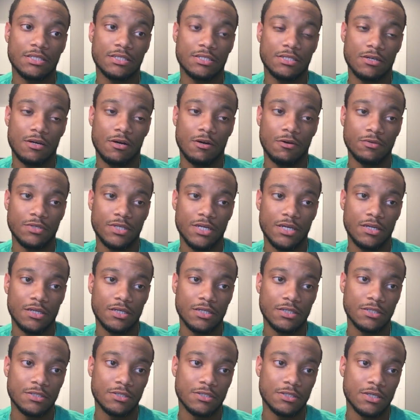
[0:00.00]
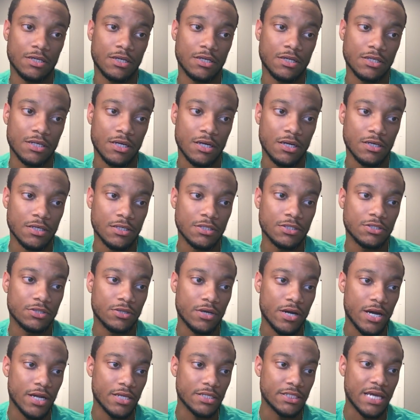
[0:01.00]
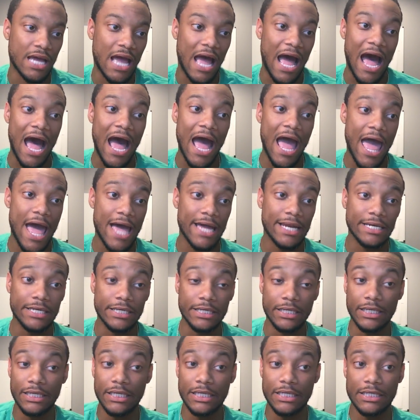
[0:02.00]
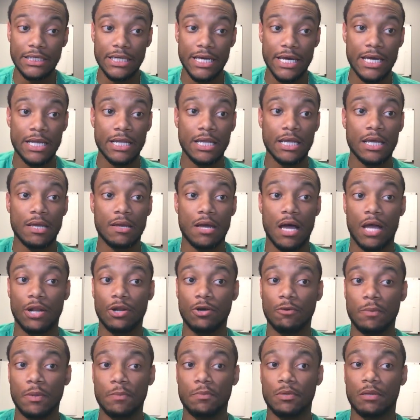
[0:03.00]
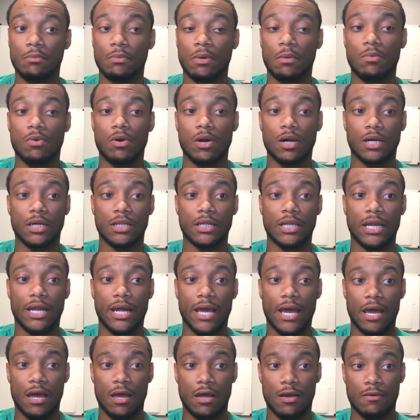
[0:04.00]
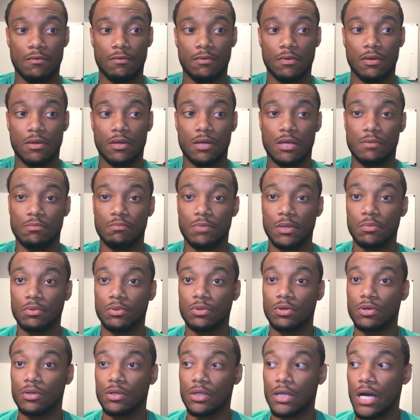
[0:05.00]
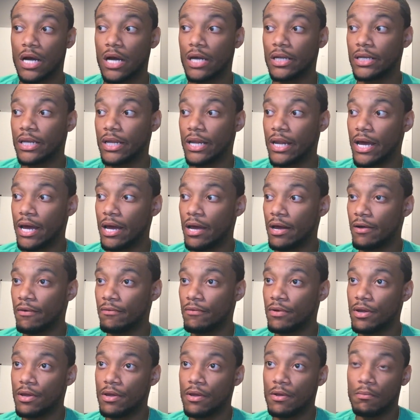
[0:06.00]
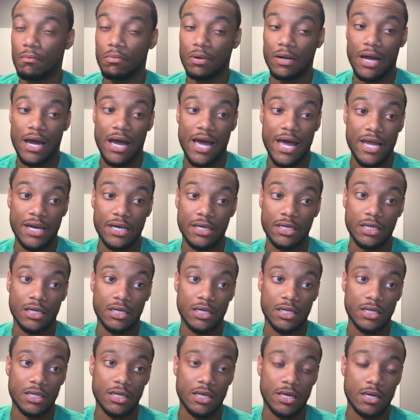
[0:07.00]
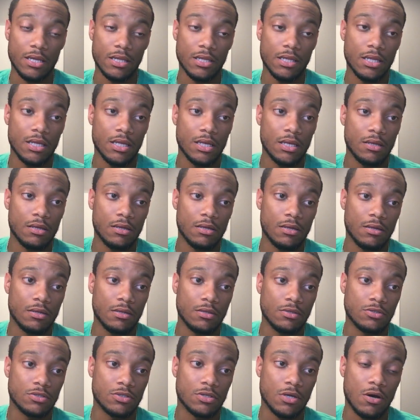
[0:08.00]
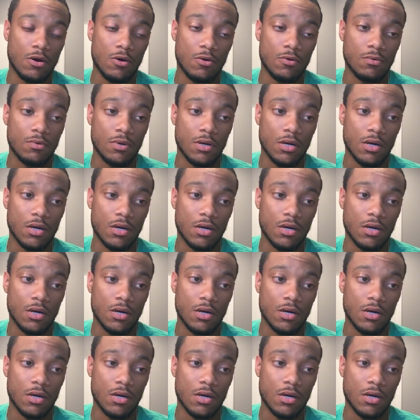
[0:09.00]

Wholesaling is a good strategy. I hadn't done it yet. I know people in my market that have, and people online that have, but I hadn't done it yet. So